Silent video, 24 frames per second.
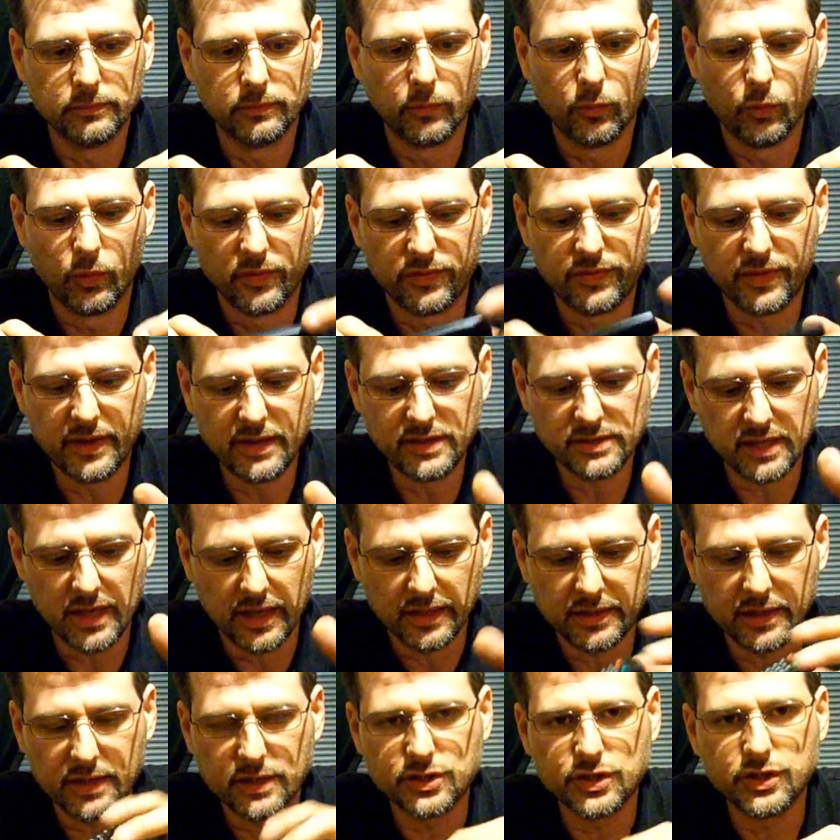with things
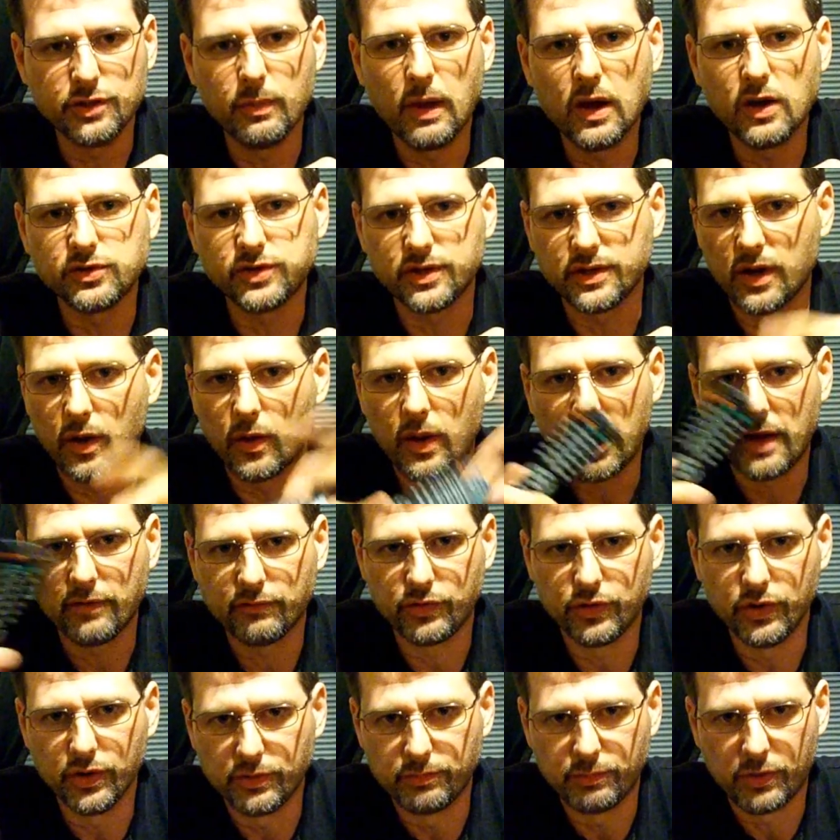like this, you mostly don't
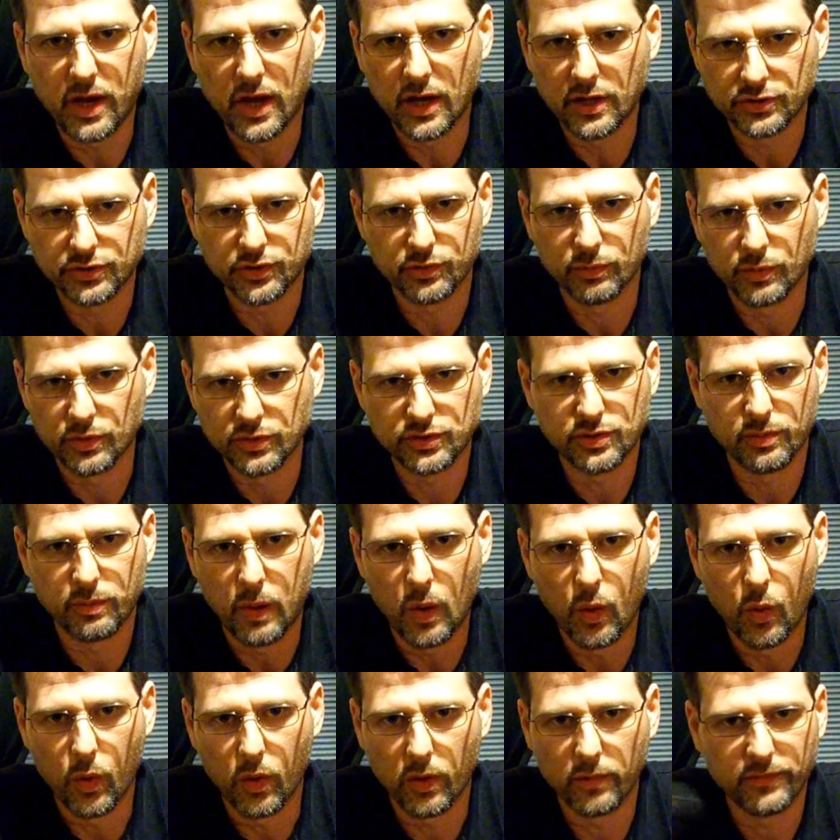have good customer
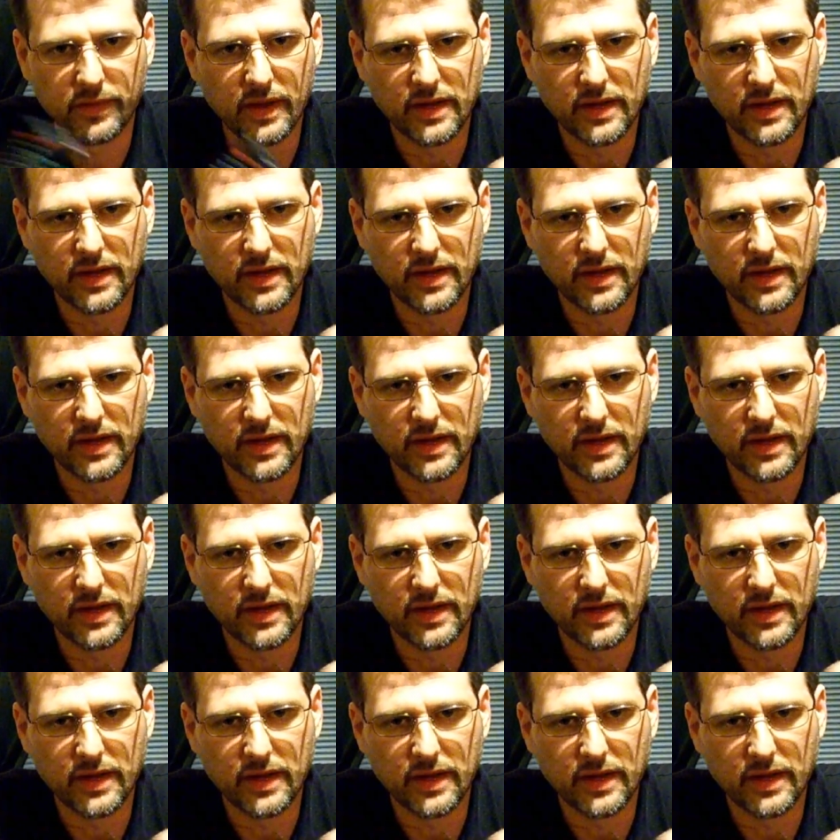support.